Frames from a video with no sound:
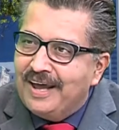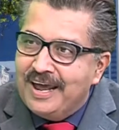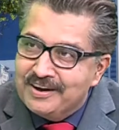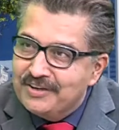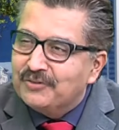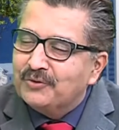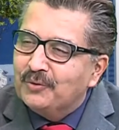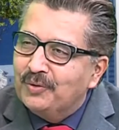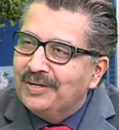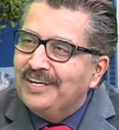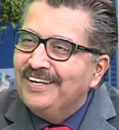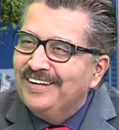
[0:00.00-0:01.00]
any
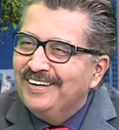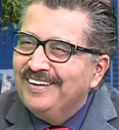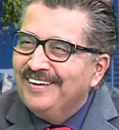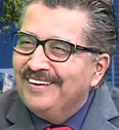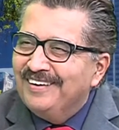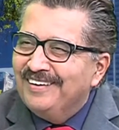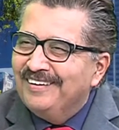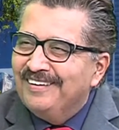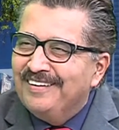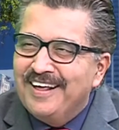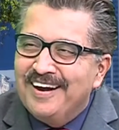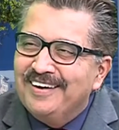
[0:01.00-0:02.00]
story
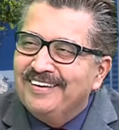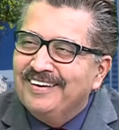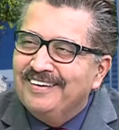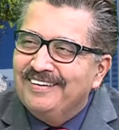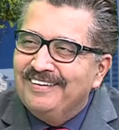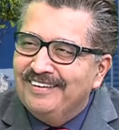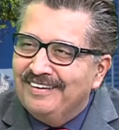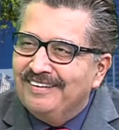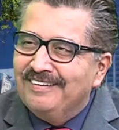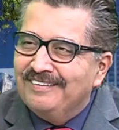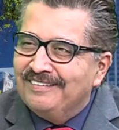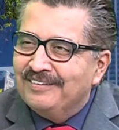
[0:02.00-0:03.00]
narrated
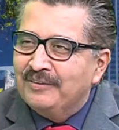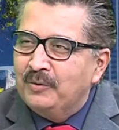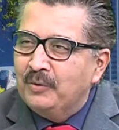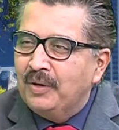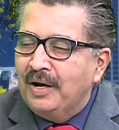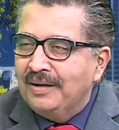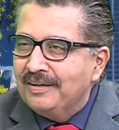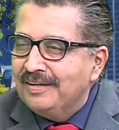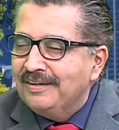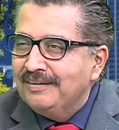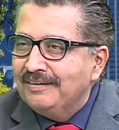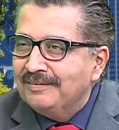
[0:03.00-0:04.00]
to Adi?